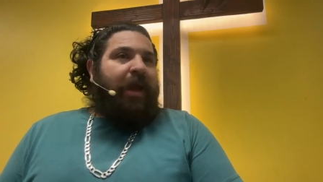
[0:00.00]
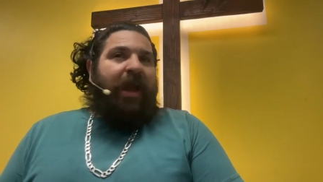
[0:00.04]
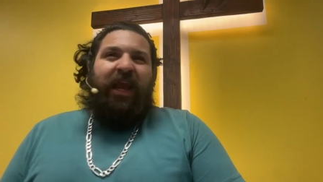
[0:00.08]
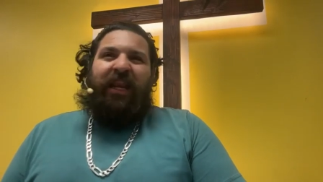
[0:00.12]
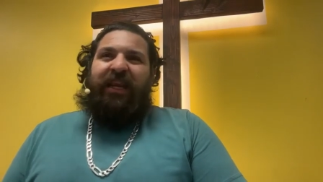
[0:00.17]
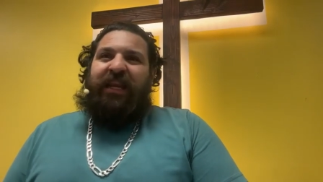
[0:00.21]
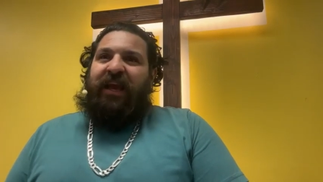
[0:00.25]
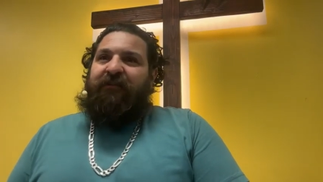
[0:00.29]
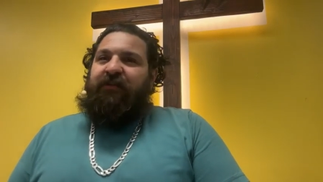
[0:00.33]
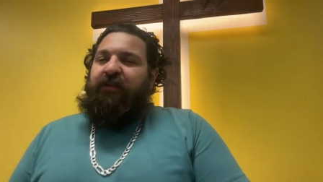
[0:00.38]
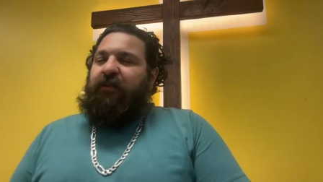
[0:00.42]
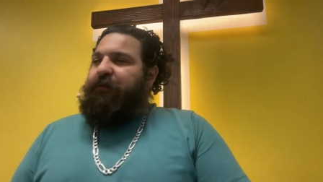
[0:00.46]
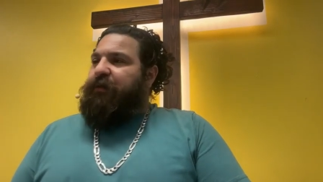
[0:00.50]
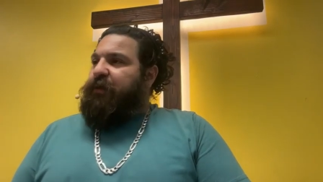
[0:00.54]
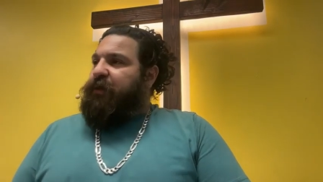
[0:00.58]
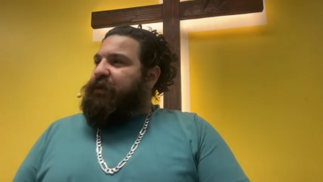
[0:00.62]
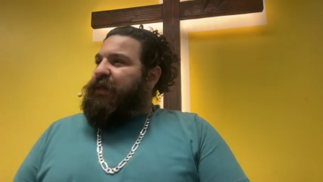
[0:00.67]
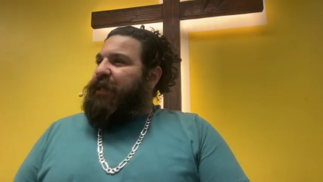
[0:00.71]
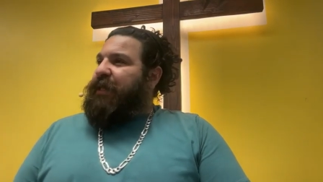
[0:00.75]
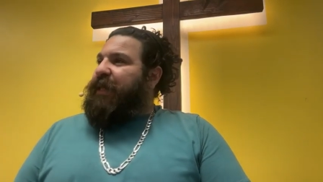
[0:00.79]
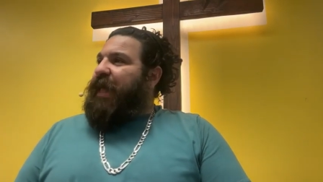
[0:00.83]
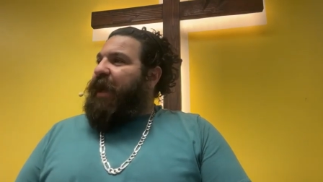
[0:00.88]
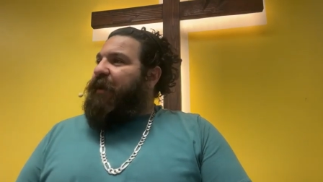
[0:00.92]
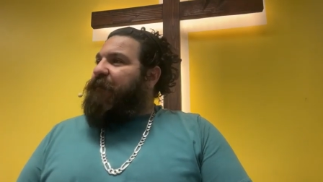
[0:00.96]
And David
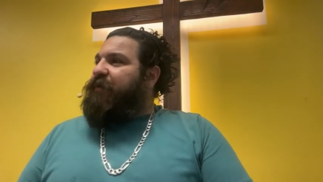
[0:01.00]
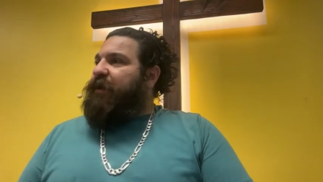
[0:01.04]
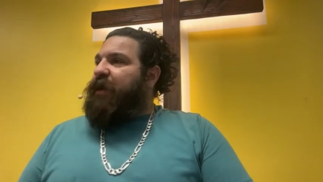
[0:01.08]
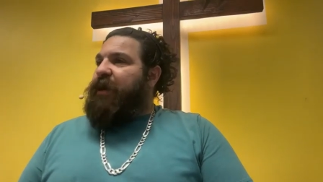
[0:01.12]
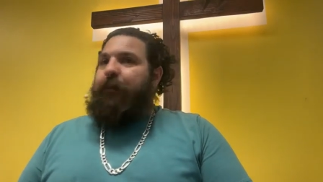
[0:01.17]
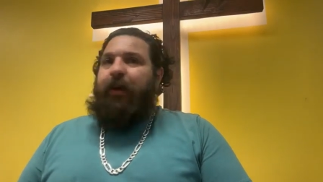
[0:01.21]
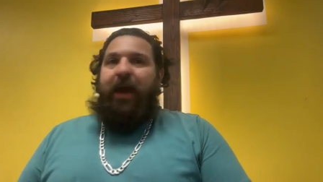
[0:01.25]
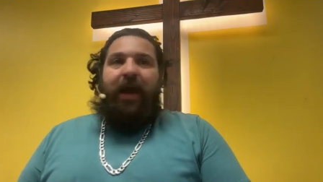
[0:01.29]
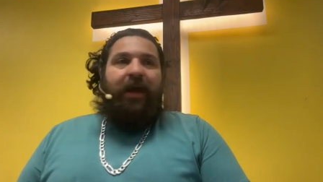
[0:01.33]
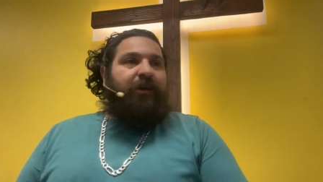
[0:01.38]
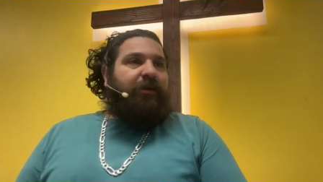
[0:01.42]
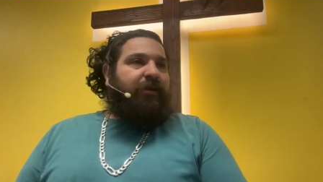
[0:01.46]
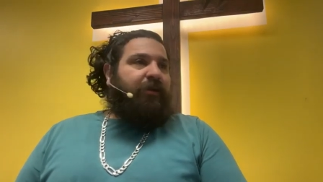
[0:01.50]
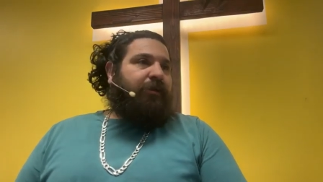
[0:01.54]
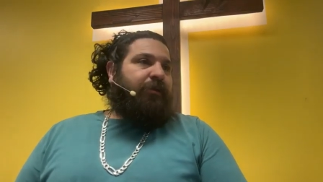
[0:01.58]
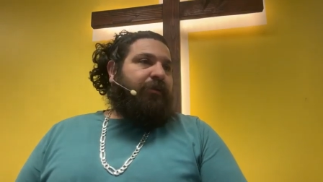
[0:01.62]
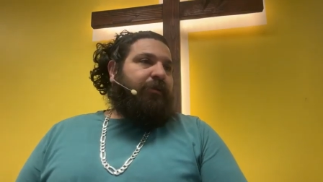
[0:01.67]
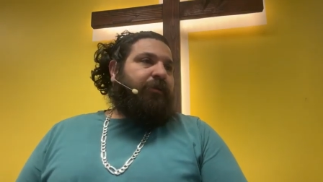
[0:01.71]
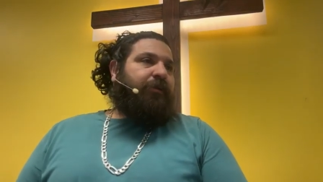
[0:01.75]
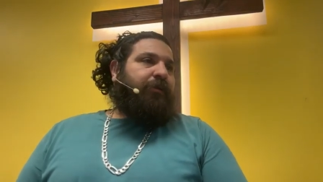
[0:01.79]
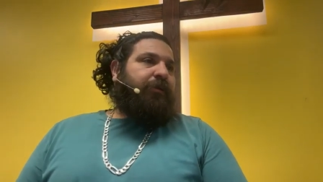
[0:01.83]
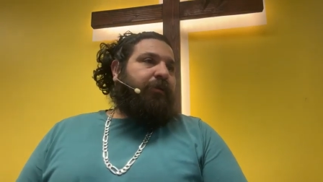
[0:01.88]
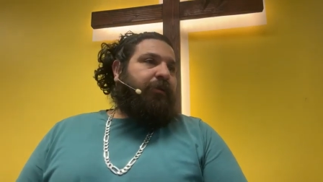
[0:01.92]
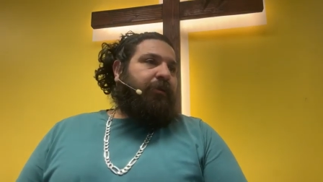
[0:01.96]
feels left and
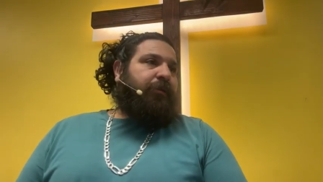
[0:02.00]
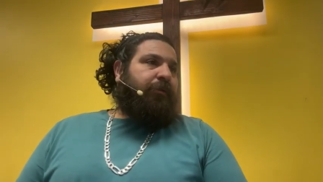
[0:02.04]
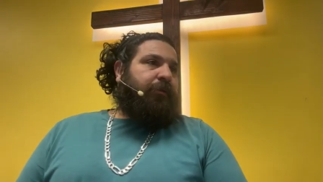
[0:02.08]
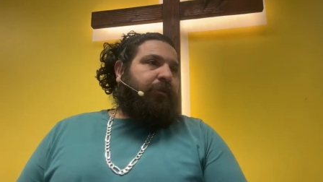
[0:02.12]
abandoned